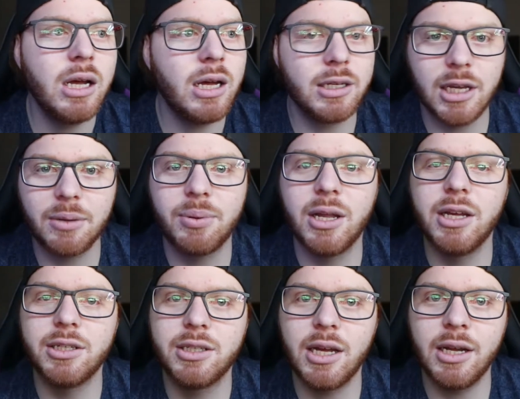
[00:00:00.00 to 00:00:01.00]
and take
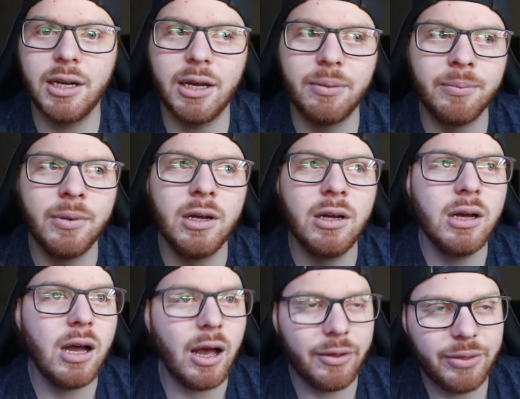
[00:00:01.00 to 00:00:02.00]
place, and
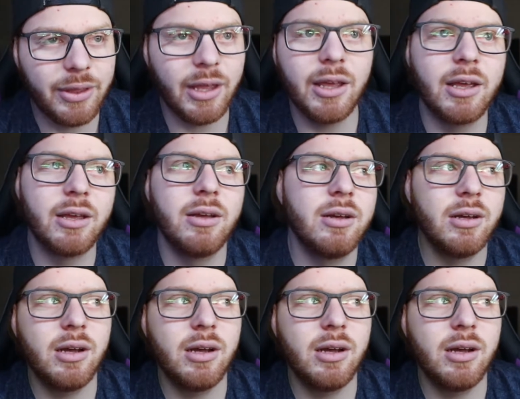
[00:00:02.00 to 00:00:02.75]
I think